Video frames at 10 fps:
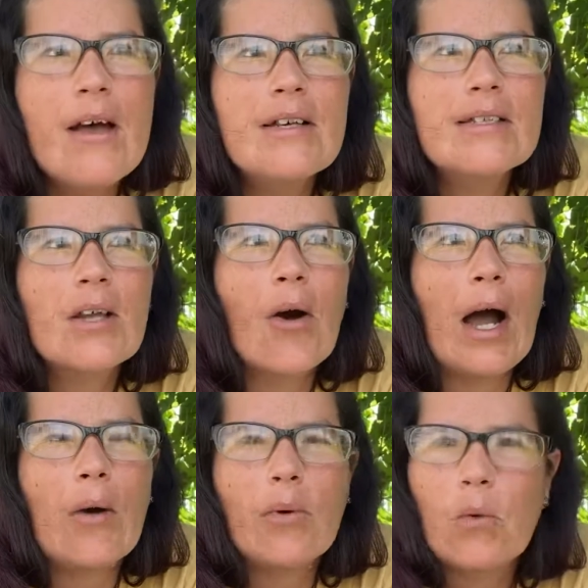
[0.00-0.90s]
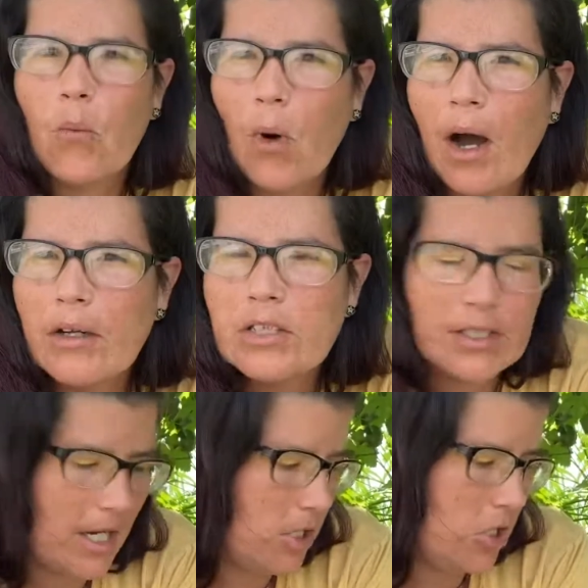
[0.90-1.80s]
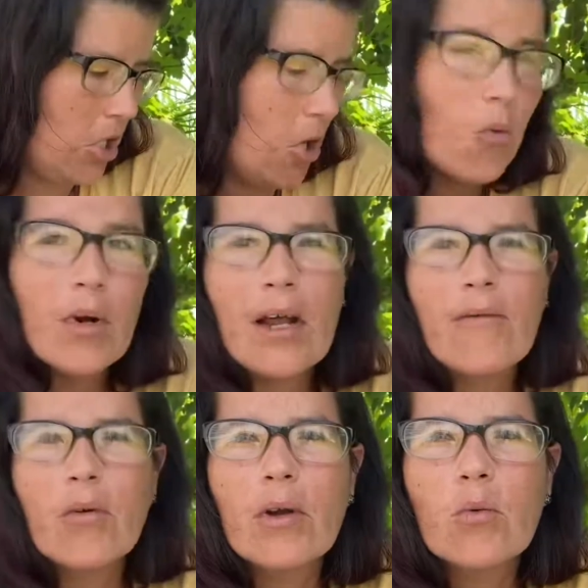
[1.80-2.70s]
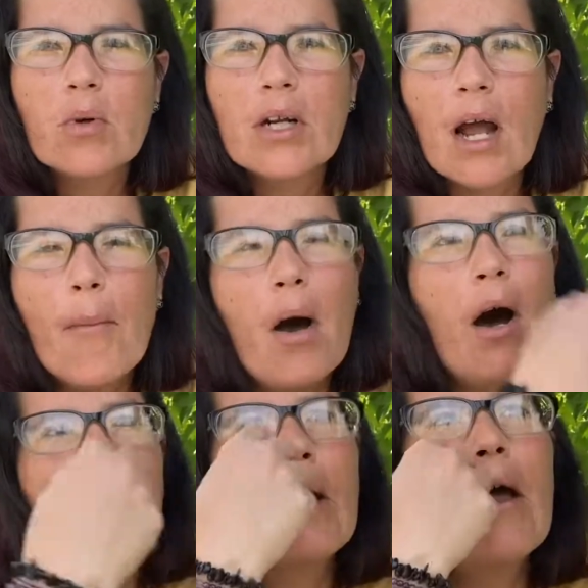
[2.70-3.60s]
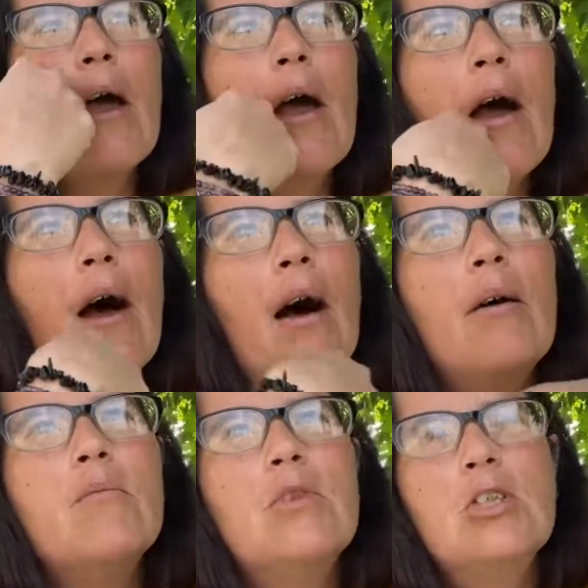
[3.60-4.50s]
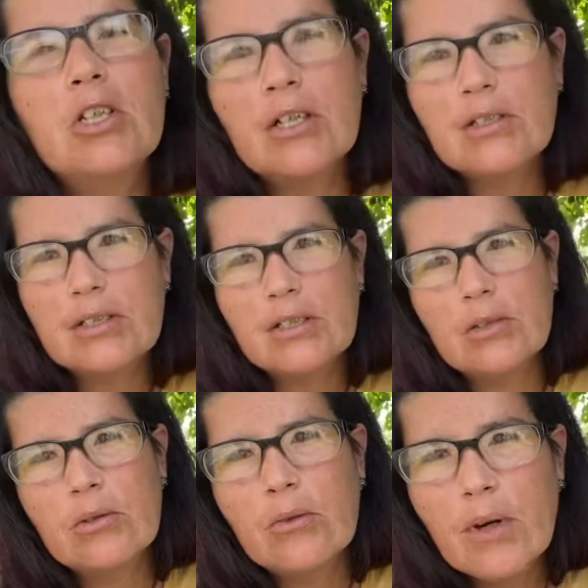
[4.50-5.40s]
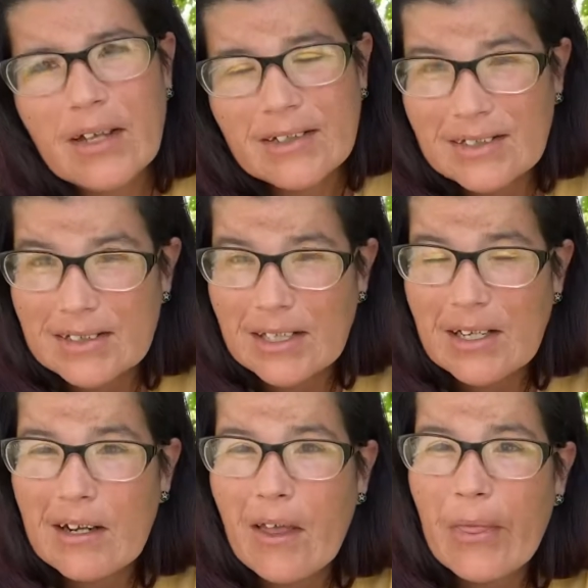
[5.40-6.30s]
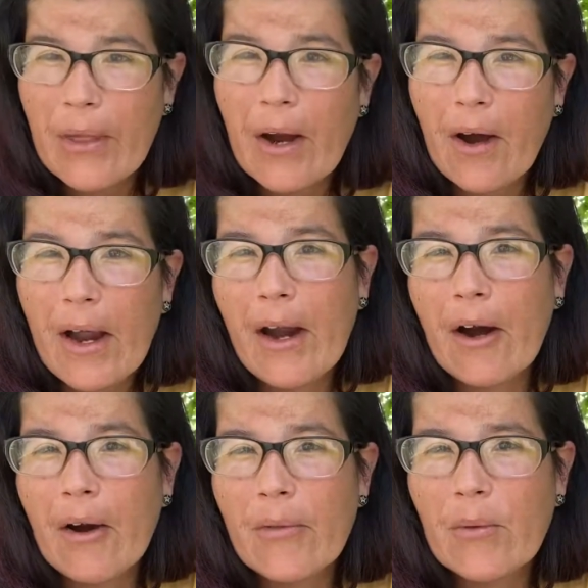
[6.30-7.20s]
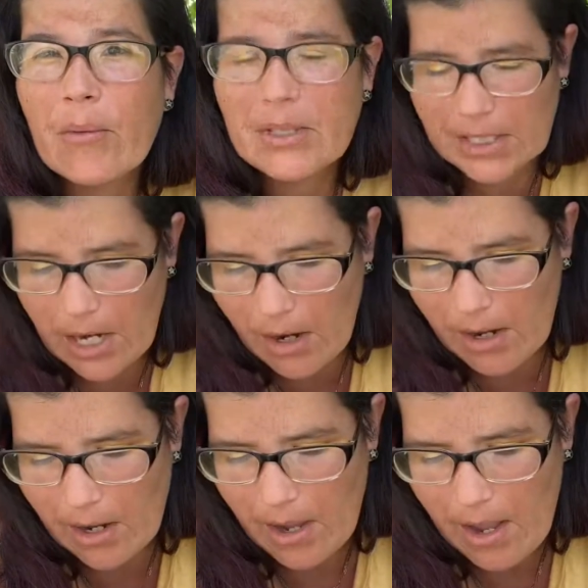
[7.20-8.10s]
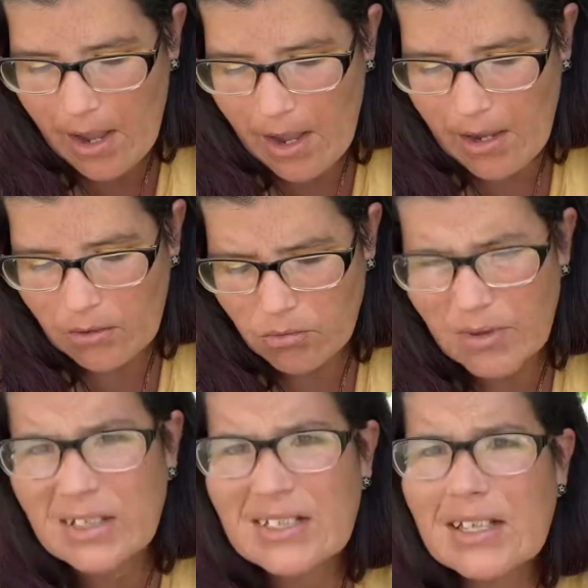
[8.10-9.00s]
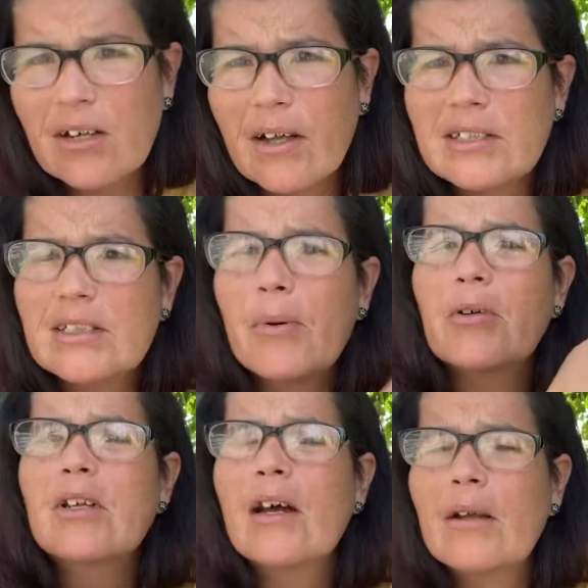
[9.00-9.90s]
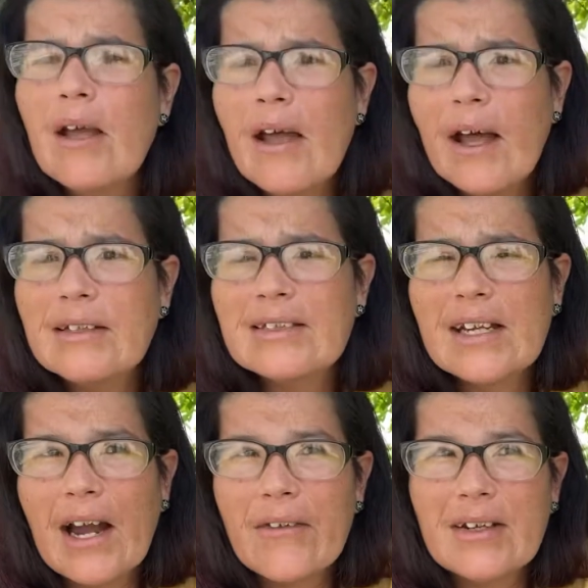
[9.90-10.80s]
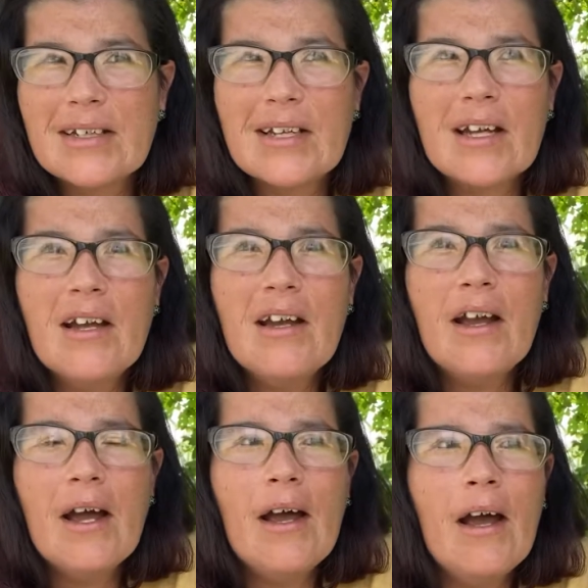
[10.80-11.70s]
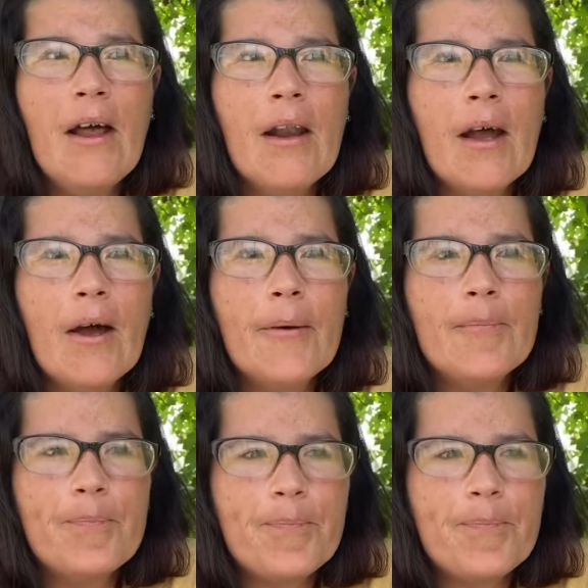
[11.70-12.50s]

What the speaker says: So I would watch that show whenever it would come on, just to see their hair, the women's hair, and ooh, that's a needle I just poked, and see how they did it, and